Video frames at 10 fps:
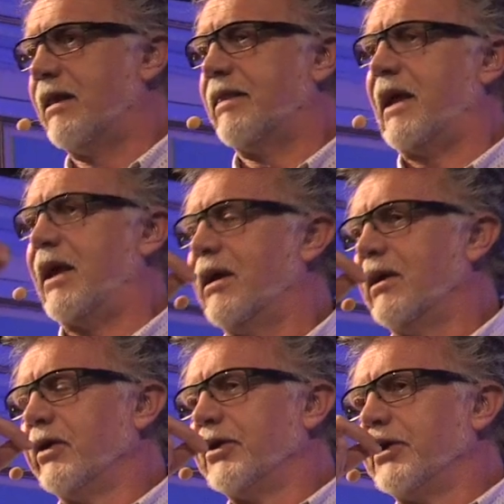there
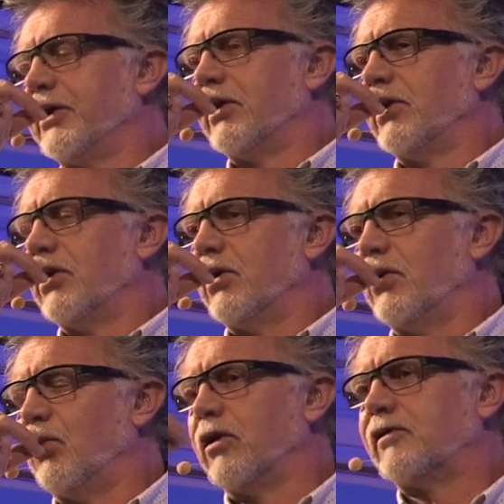
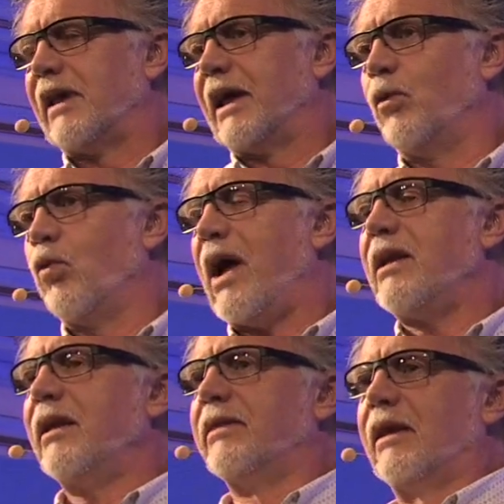was light. Where
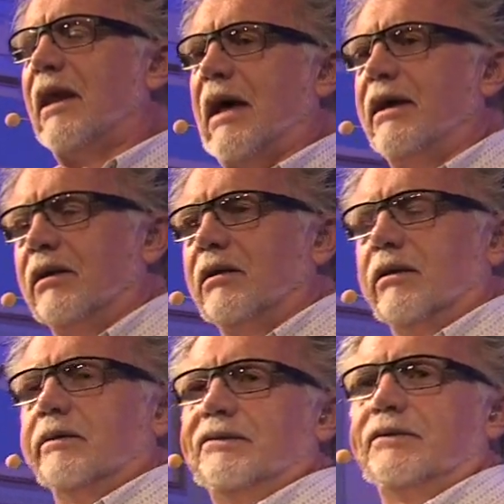did the light
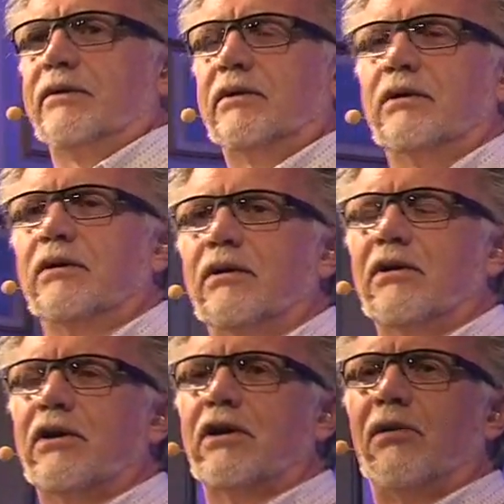
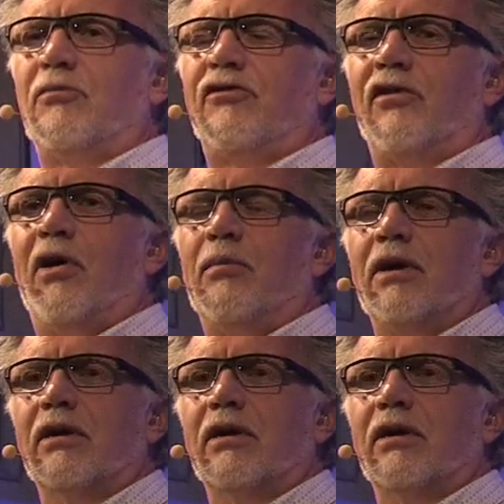come from?